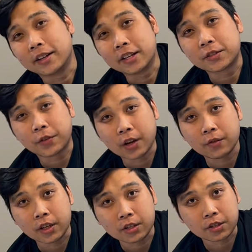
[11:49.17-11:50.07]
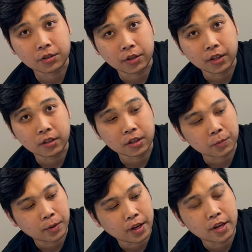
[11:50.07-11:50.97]
this 5-inch screen
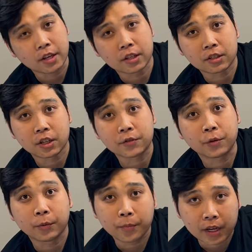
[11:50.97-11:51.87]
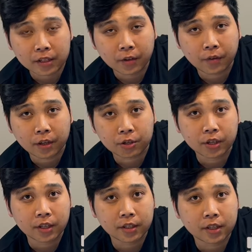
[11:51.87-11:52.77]
display is just for basic
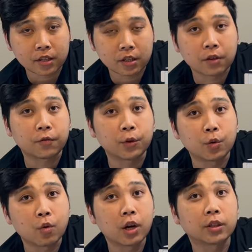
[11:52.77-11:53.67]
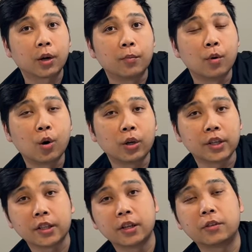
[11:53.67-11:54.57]
functionalities. If you want a more
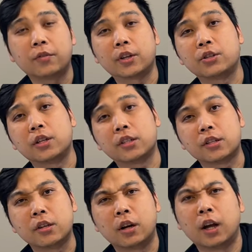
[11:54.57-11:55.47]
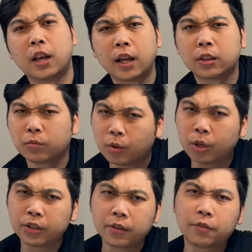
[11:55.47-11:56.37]
detailed functionalities, there are a lot
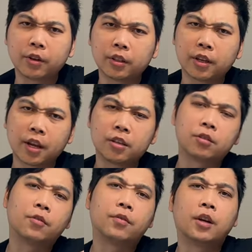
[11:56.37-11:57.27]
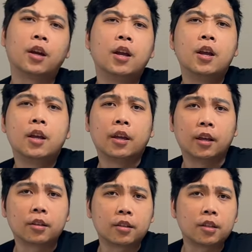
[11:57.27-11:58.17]
more different kinds of uh,
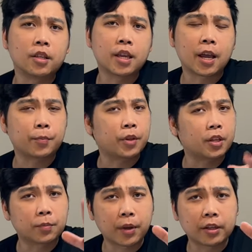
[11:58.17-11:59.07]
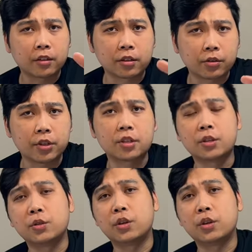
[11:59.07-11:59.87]
LCD IPS panel screens that you